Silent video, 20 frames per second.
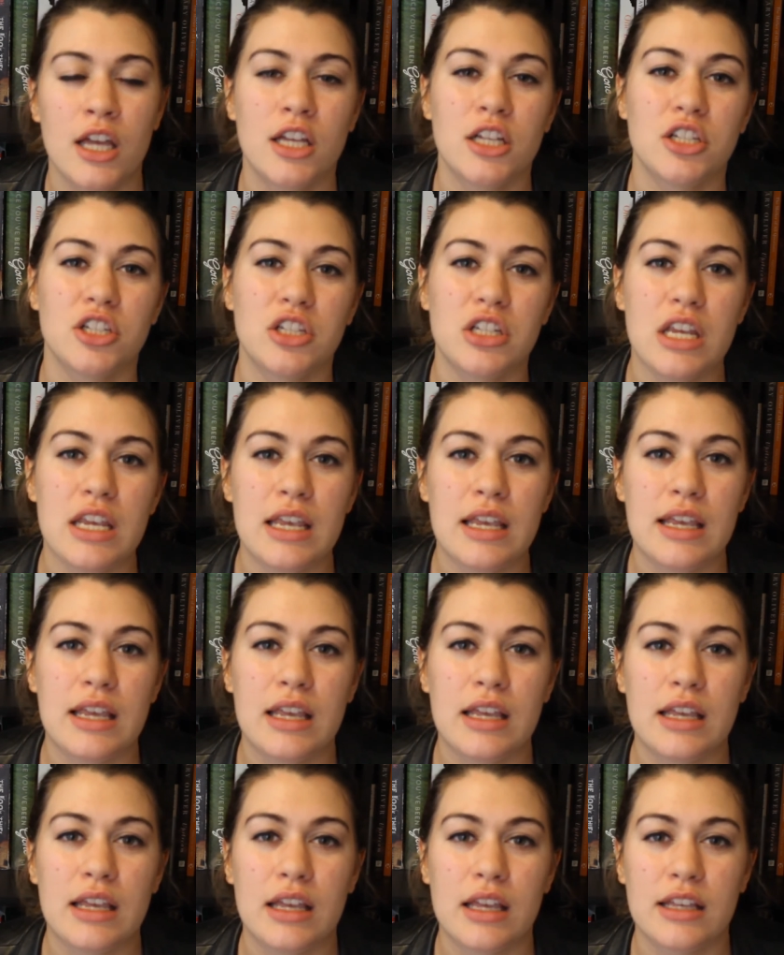
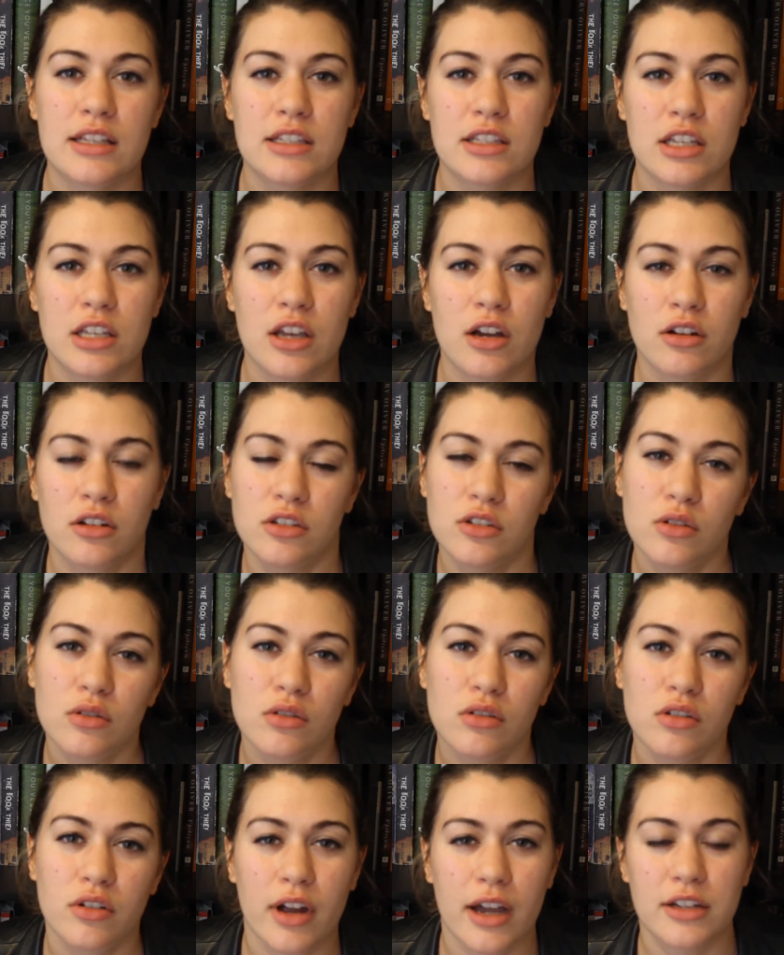She is a young
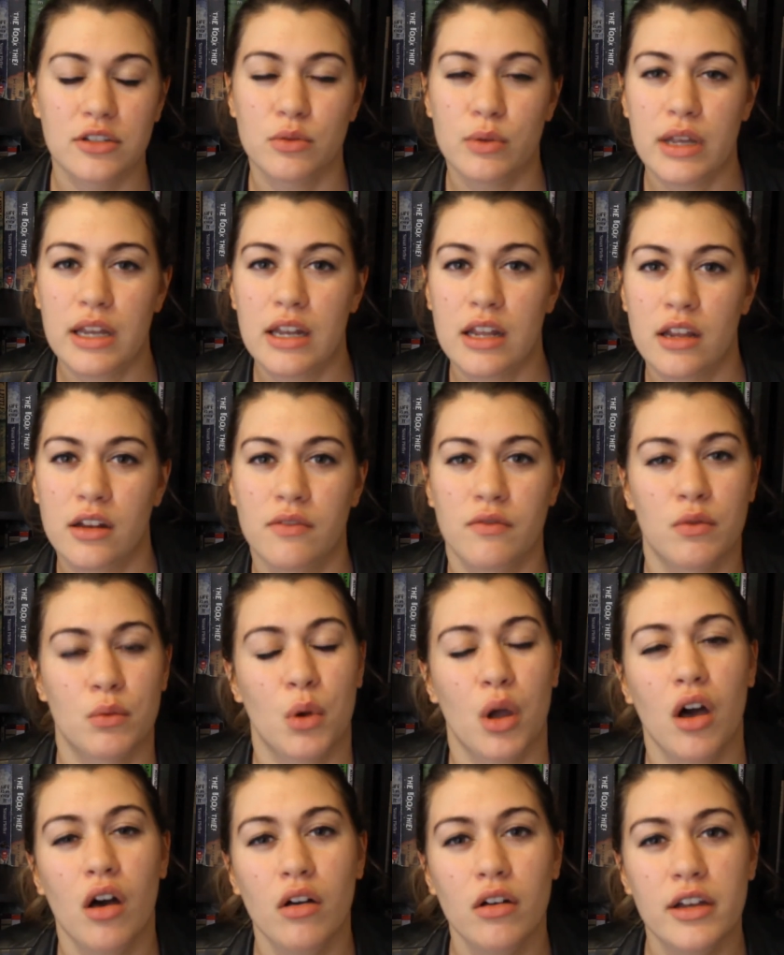adult, graduated from
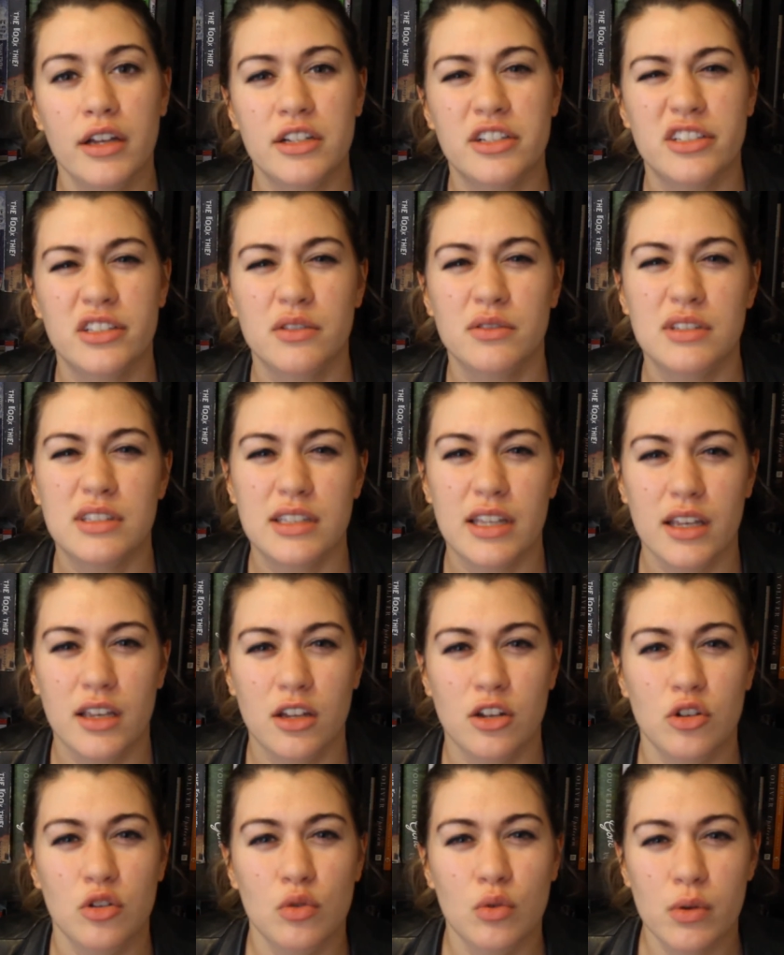college, so it's like
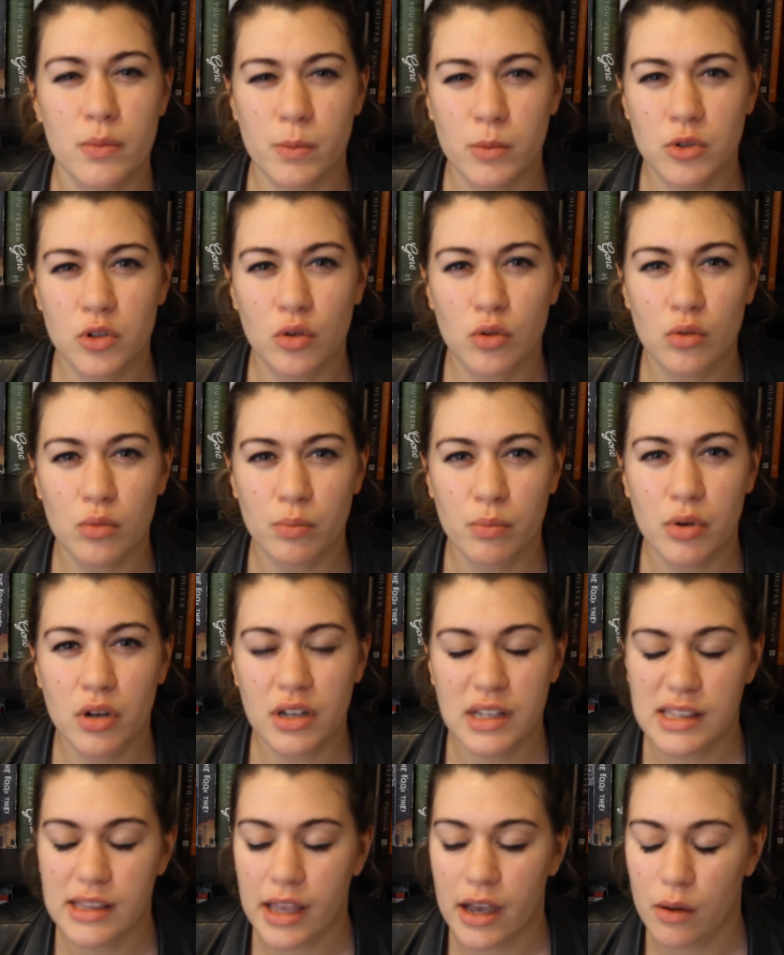a new adult
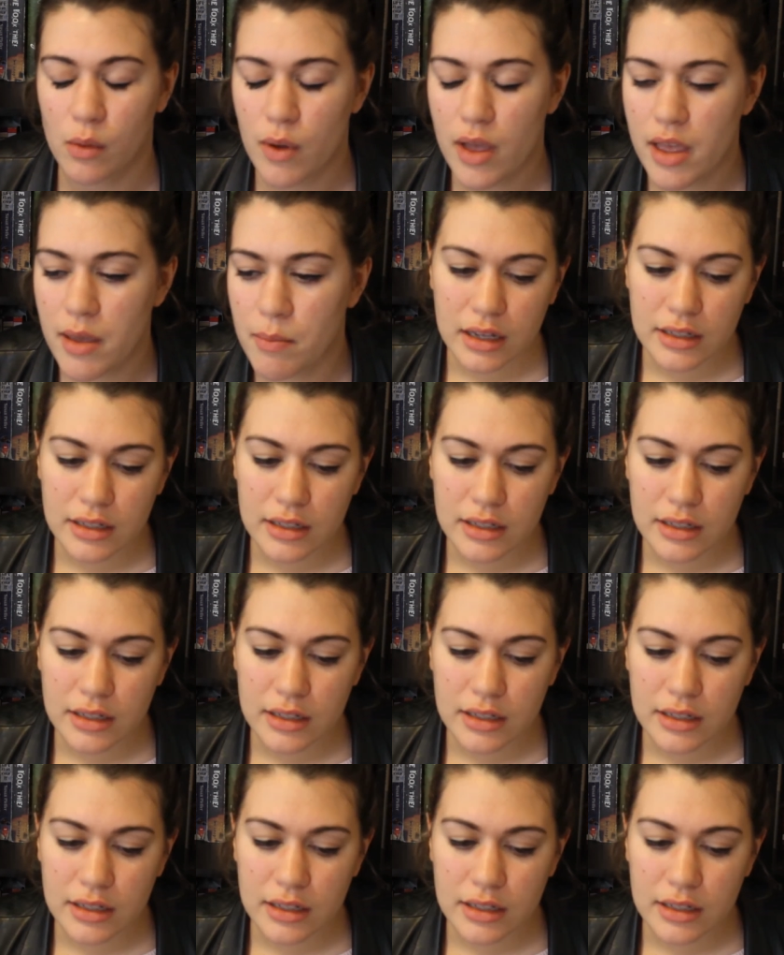book in that way.